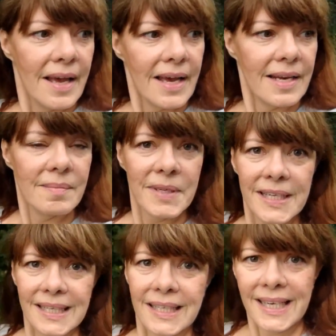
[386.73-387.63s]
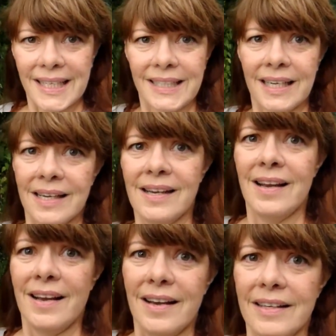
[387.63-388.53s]
And I'm like, Elaine,
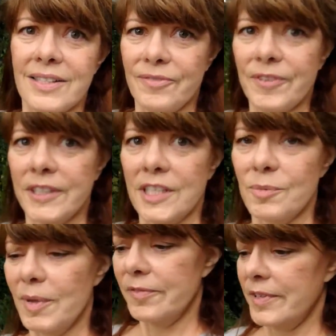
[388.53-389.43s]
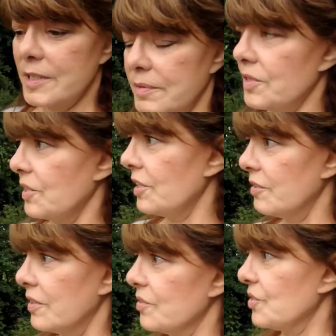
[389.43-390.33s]
that's a very small fence between you
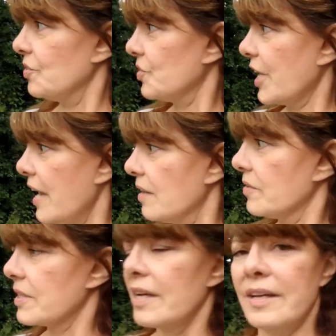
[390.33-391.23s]
and those huge cows.